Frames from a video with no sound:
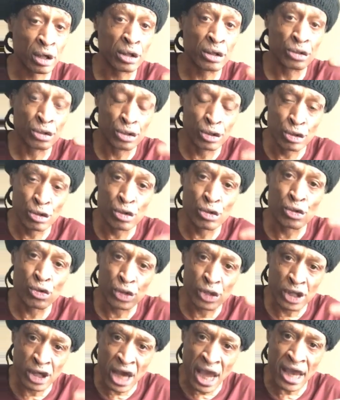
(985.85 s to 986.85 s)

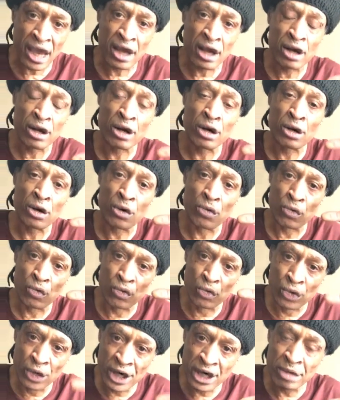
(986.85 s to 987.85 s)
you get
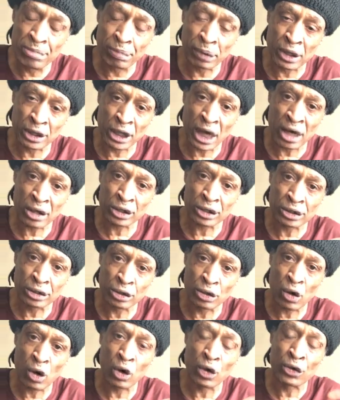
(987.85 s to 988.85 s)

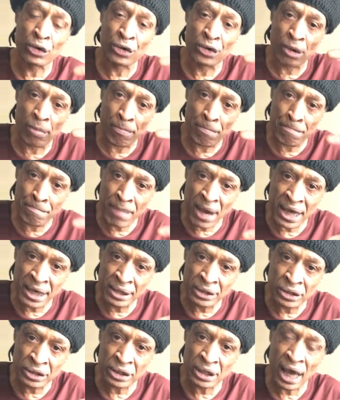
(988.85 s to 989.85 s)
reproduction on the
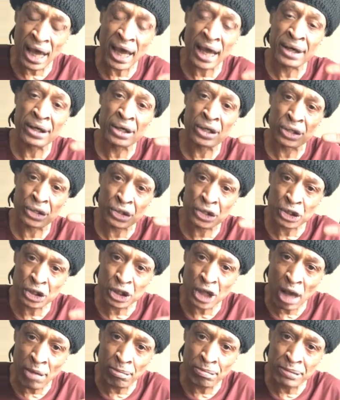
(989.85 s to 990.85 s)
bass, and the
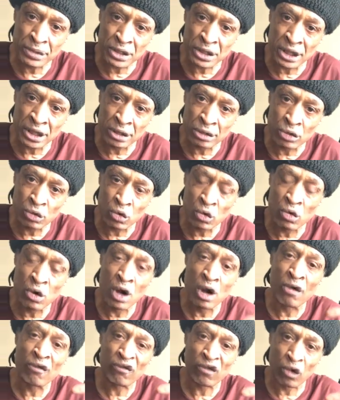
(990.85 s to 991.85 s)
sub signal
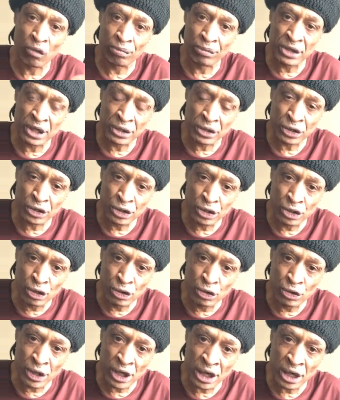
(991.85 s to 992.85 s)
from this
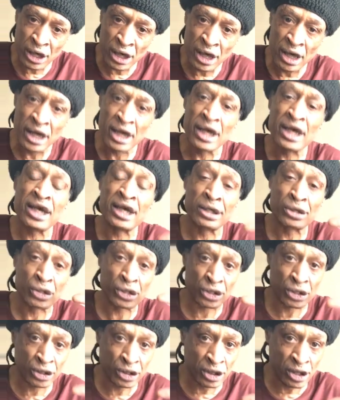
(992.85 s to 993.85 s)
unit is
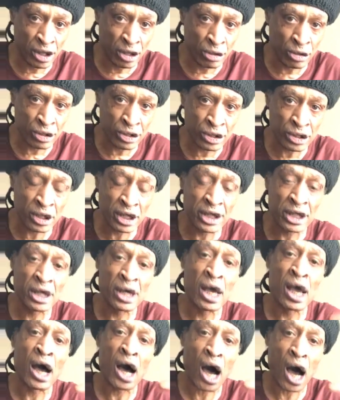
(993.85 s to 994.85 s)
seriously
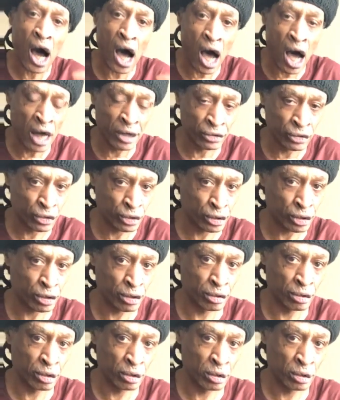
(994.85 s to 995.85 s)
untrue.